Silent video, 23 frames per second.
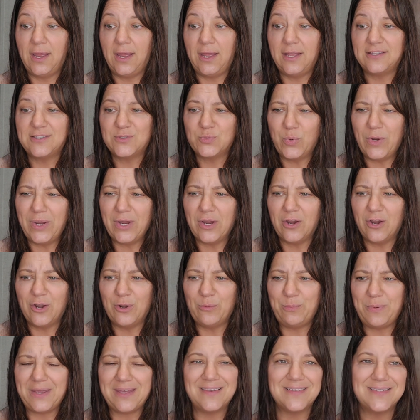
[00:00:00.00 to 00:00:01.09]
it's weird
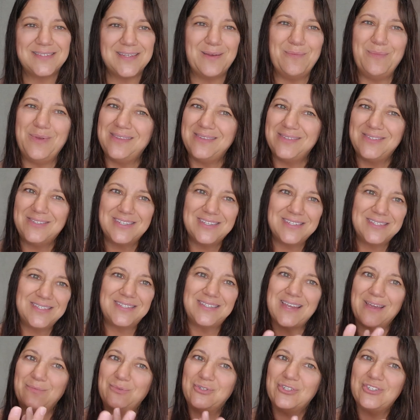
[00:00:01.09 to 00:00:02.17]
because I'm
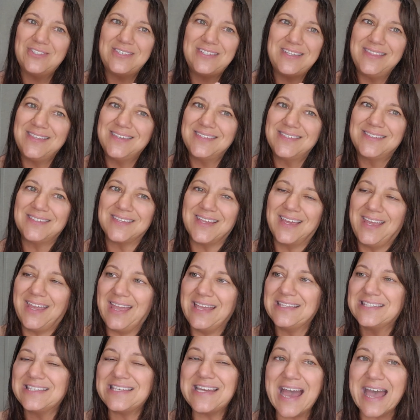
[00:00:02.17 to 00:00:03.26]
just in this, like,
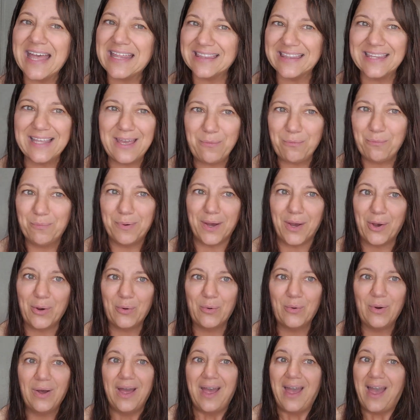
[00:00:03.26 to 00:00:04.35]
it's not
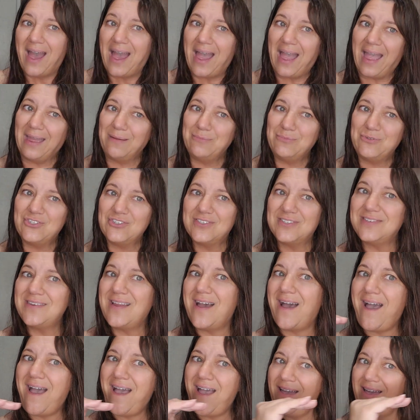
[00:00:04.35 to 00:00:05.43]
limbo. I'm just
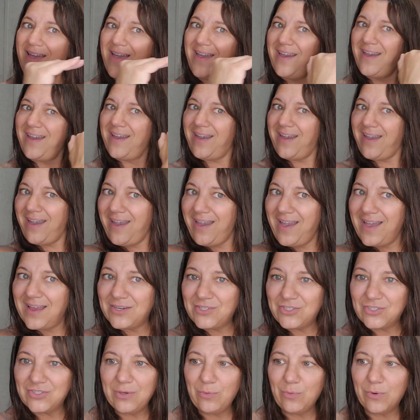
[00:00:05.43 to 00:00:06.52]
not
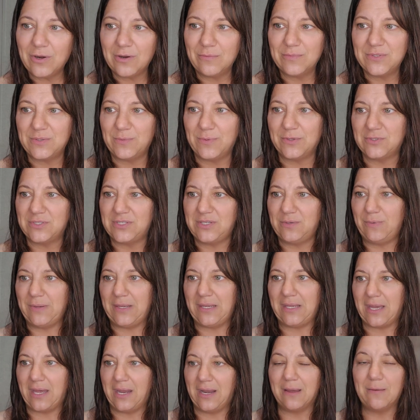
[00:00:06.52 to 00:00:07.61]
actually where I'm supposed to
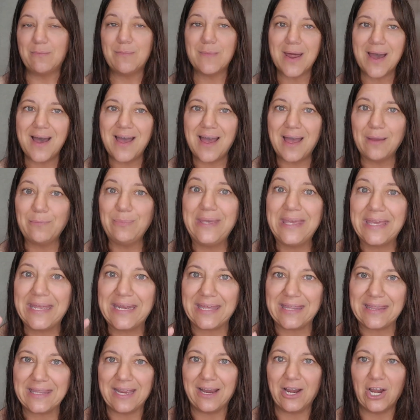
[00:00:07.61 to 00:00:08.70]
be yet. I'm
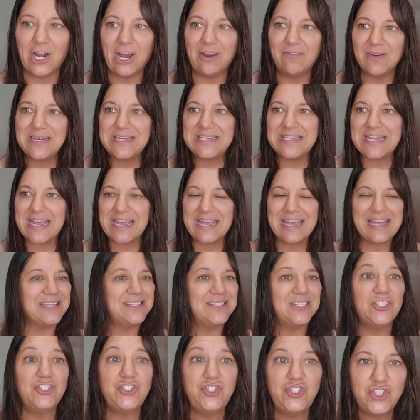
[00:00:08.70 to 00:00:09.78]
getting there. Every day
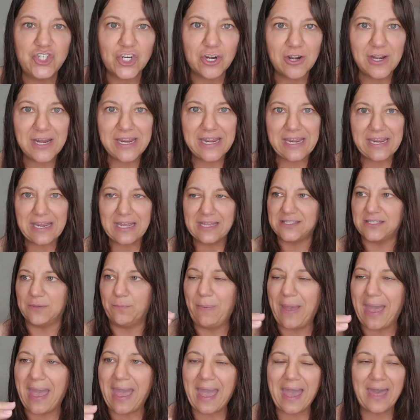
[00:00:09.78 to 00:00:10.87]
it's a journey, it's a
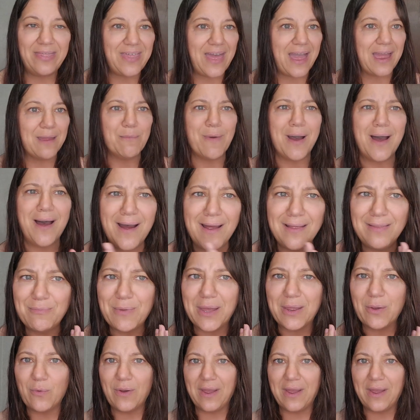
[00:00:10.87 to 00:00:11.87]
path. I'm on my